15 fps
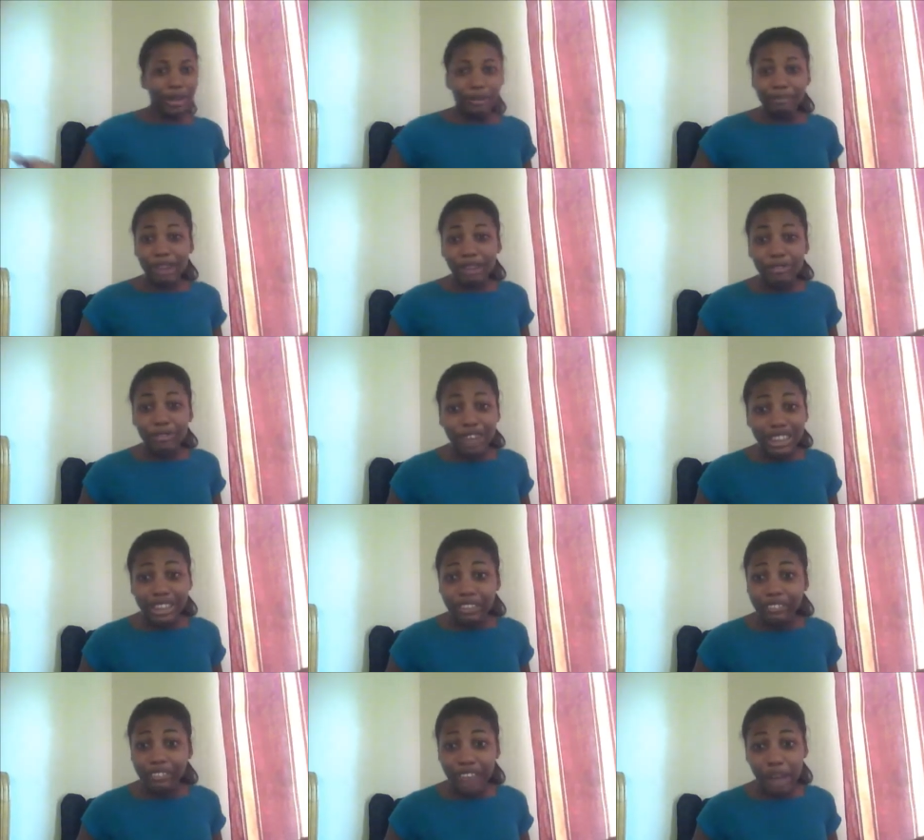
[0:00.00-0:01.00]
My friends and
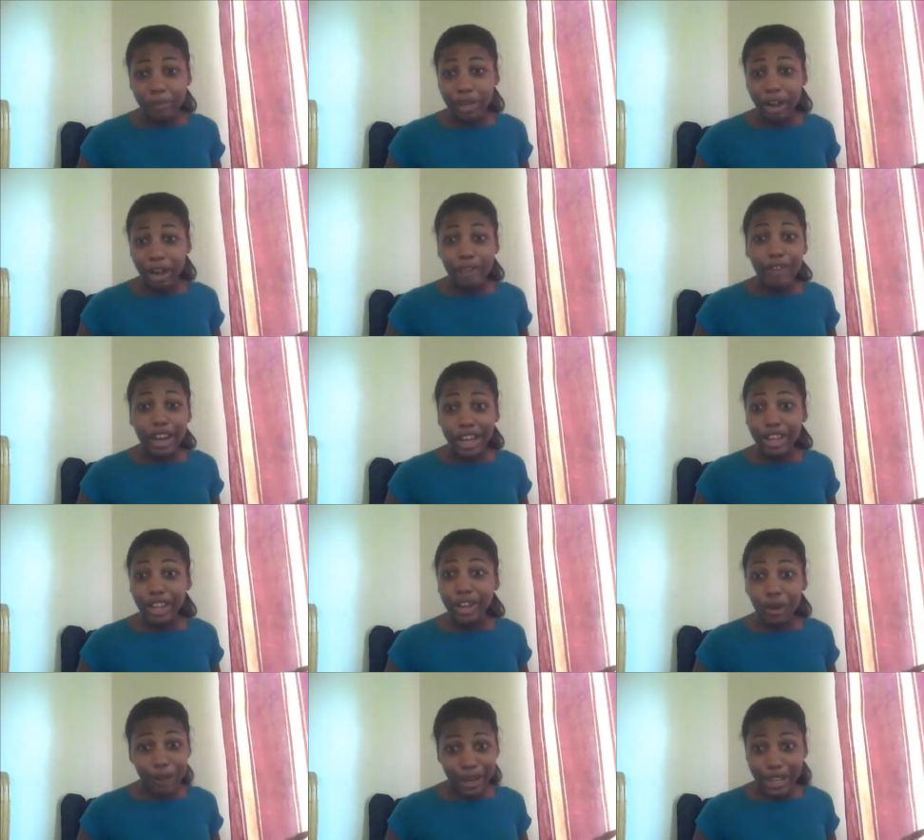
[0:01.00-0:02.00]
family already know
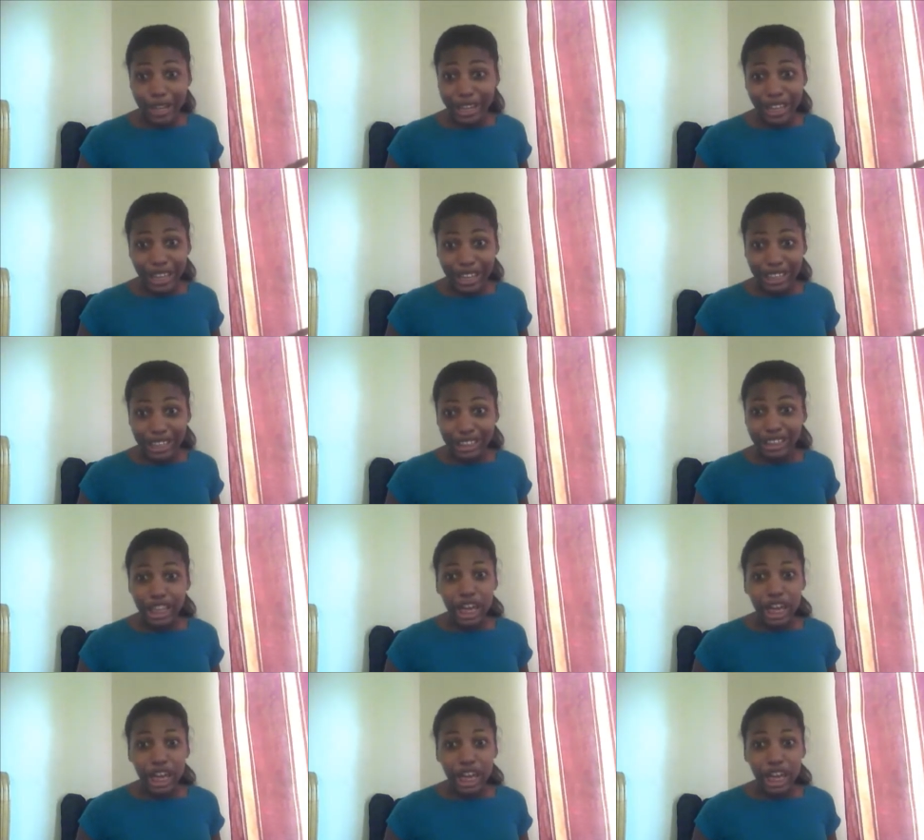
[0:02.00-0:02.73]
what it is.